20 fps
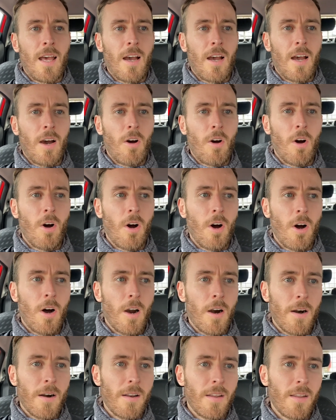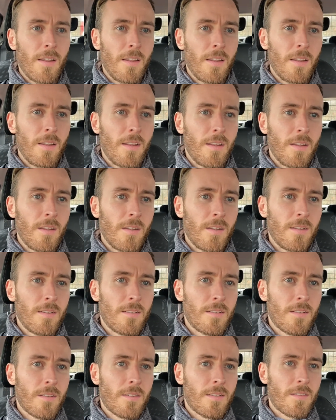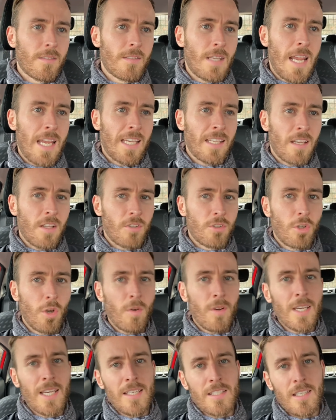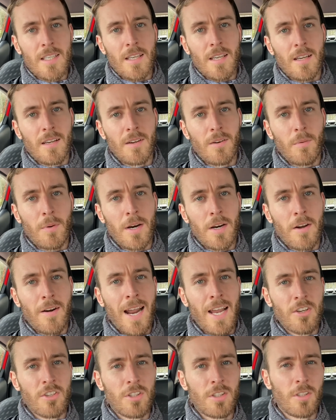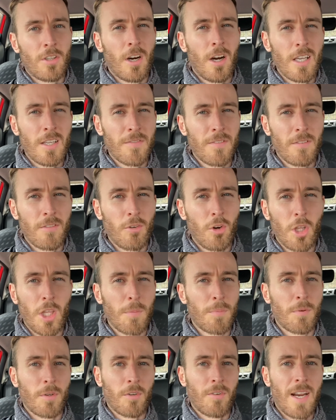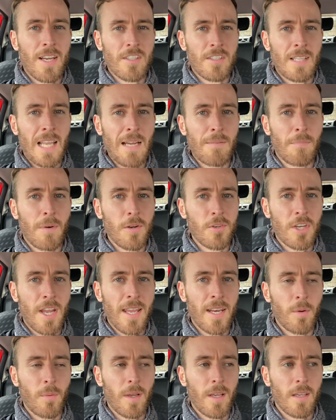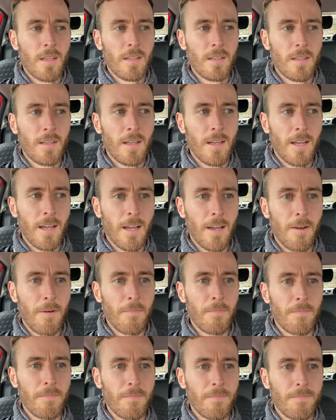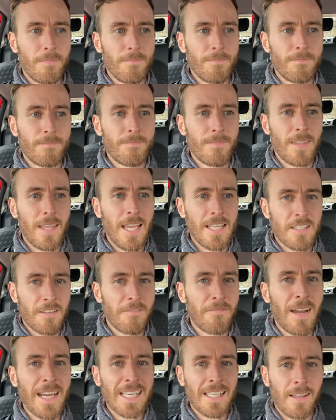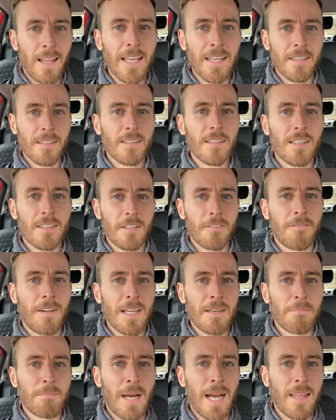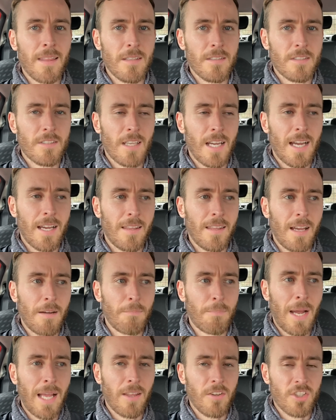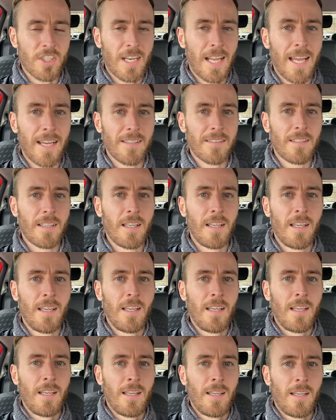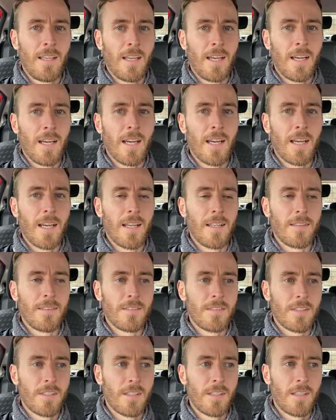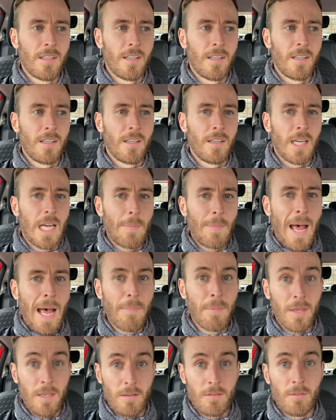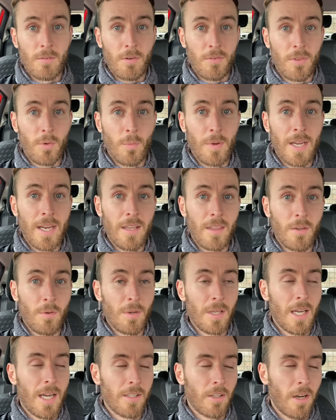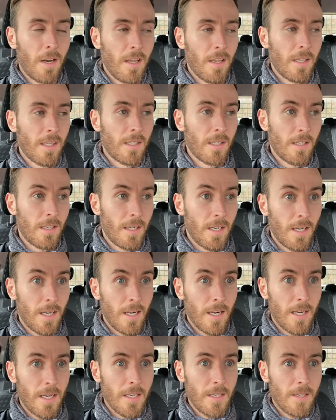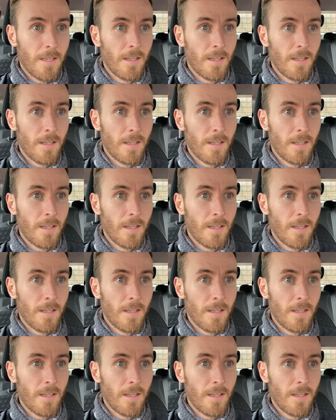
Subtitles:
or taking it too easy where you're actually not even really progressing that much anyway. It's a fine line. It's a fine balance, that balancing act, and I'm happy with the way I done it. I